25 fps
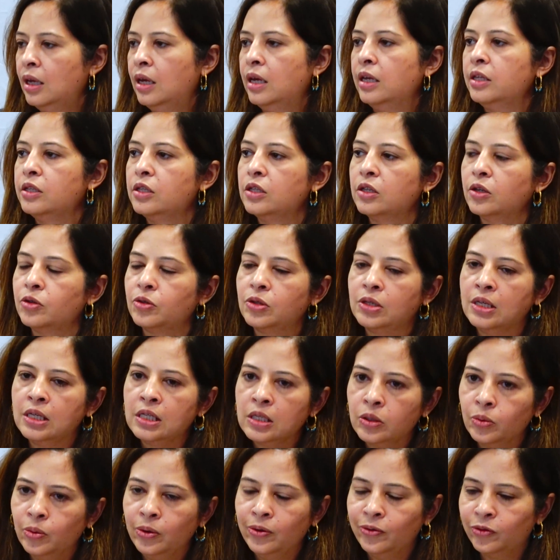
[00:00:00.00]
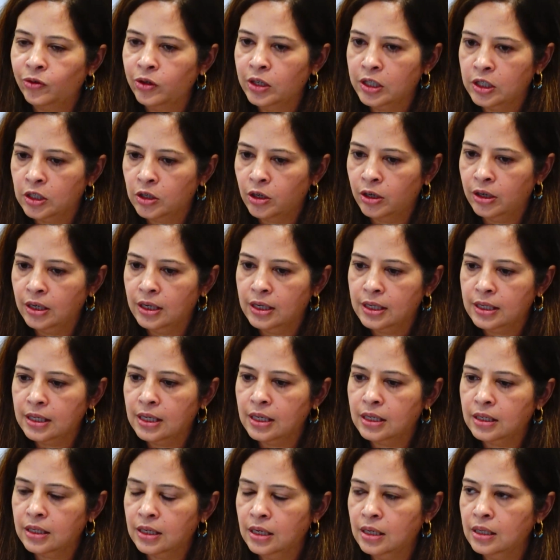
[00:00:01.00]
And so since we've restarted
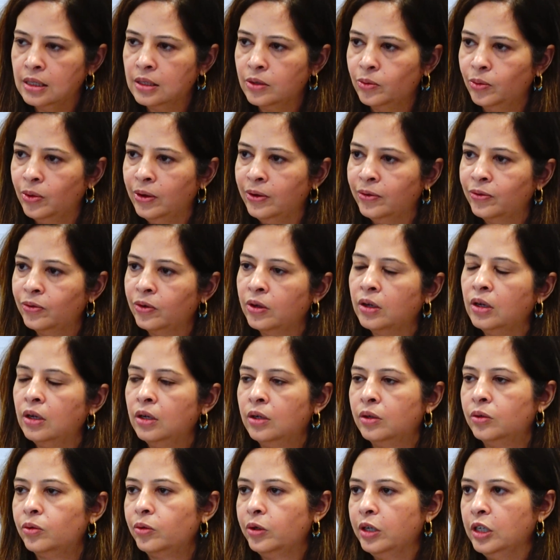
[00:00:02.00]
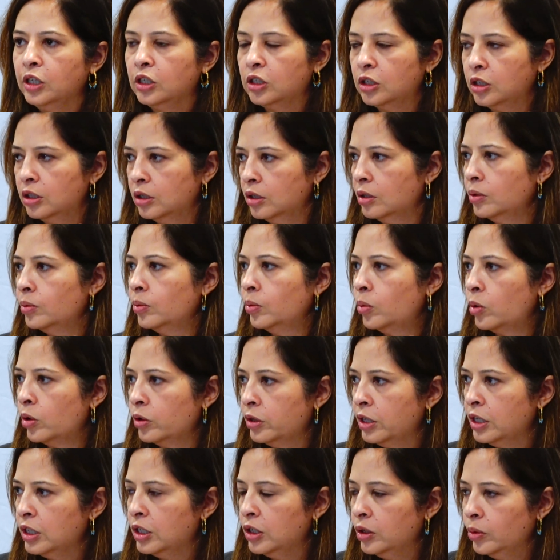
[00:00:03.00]
assistance, we've reached more
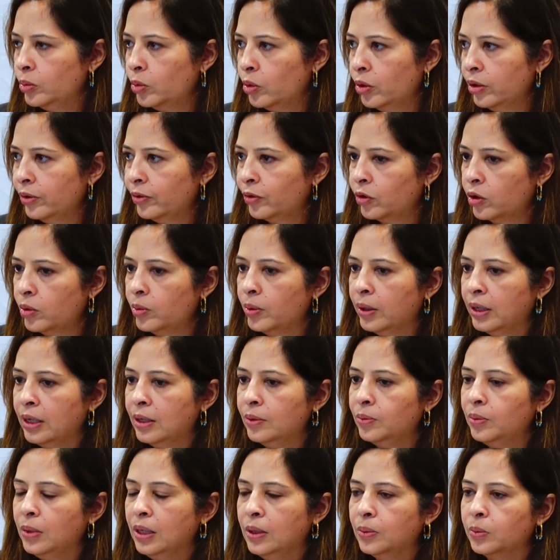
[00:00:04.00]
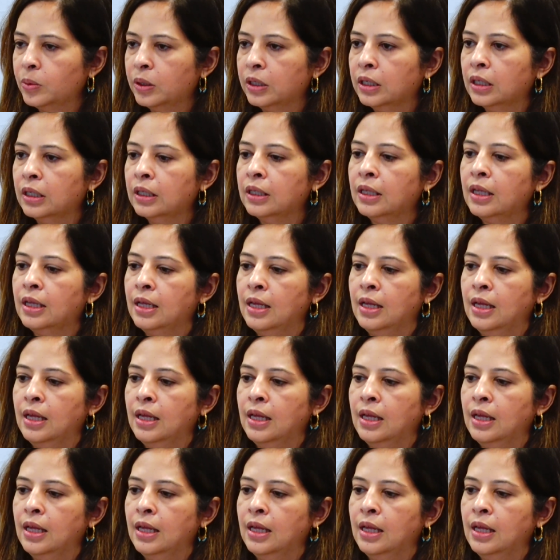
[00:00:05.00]
than 2.4 million people.